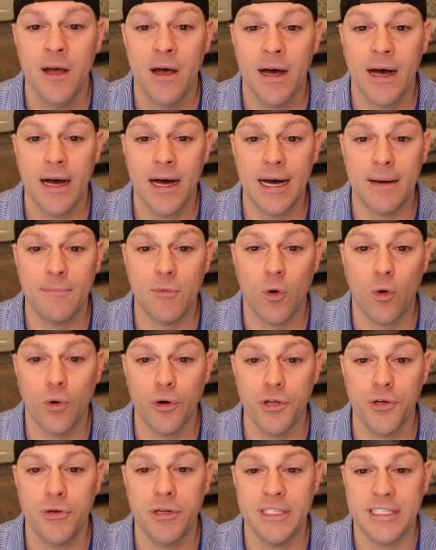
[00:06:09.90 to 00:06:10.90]
um,
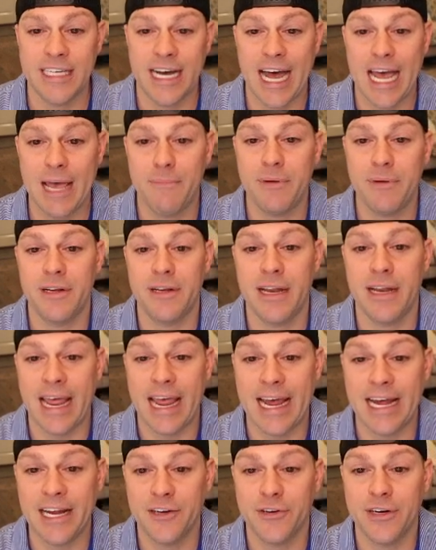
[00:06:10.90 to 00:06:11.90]
or you can type in an
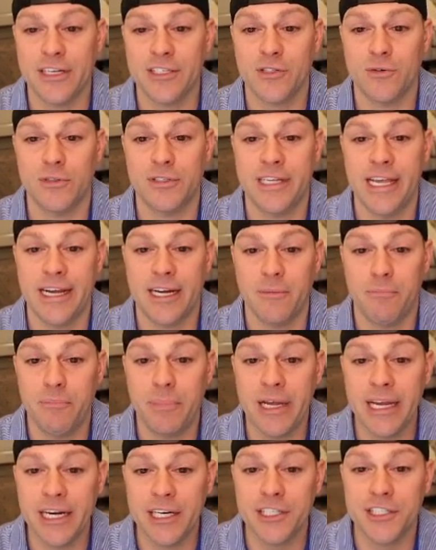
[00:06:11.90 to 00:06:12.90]
address or take a
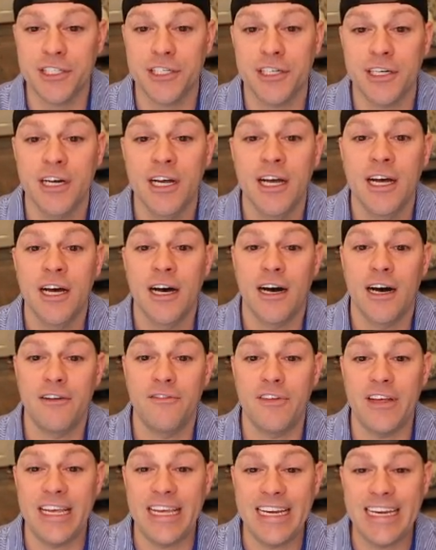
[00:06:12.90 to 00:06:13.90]
picture
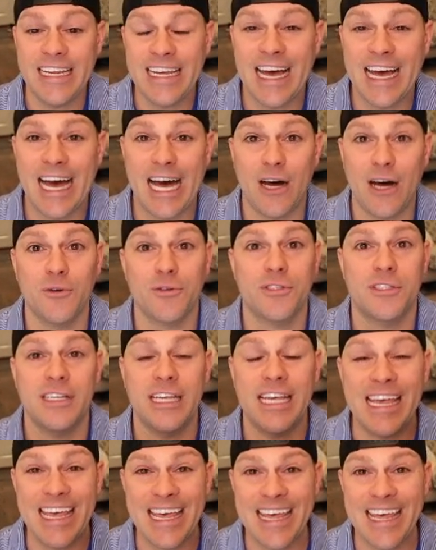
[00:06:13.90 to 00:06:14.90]
of any house
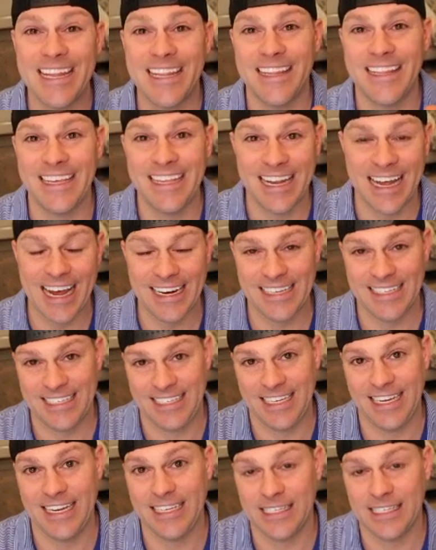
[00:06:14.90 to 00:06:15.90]
in the United
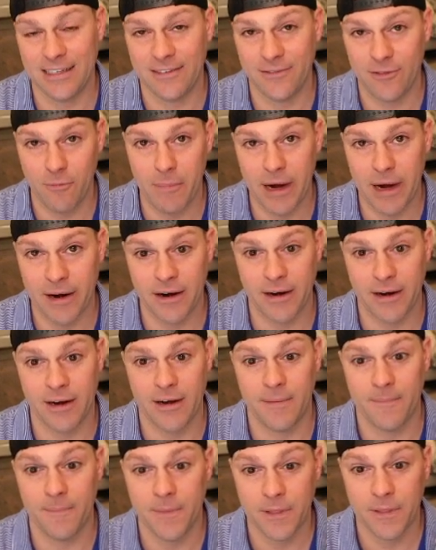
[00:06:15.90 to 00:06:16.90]
States of
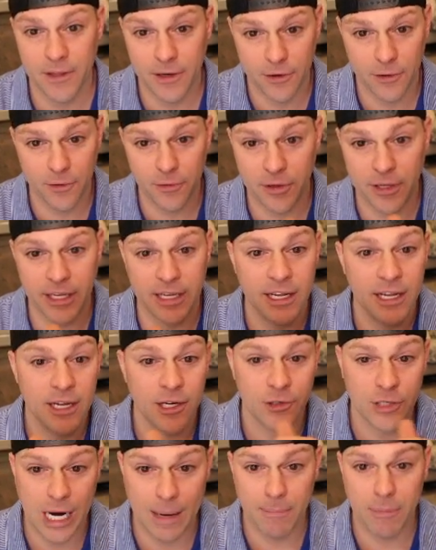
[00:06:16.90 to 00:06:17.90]
America. Literally
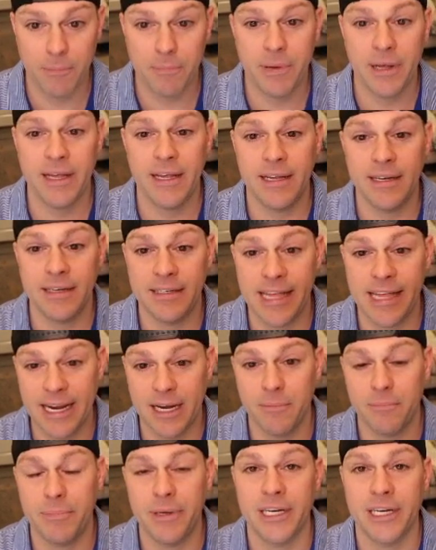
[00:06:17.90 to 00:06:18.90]
drop a pin,
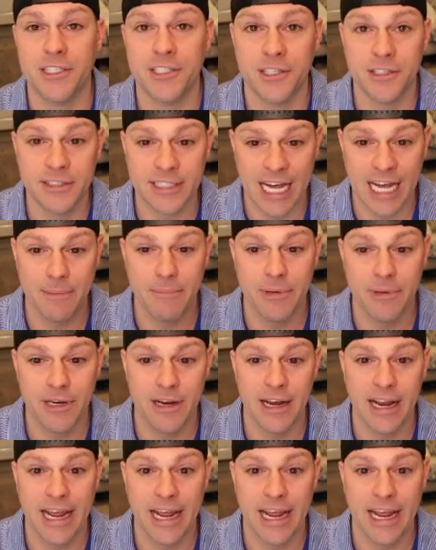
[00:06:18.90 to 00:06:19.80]
take a picture, type in an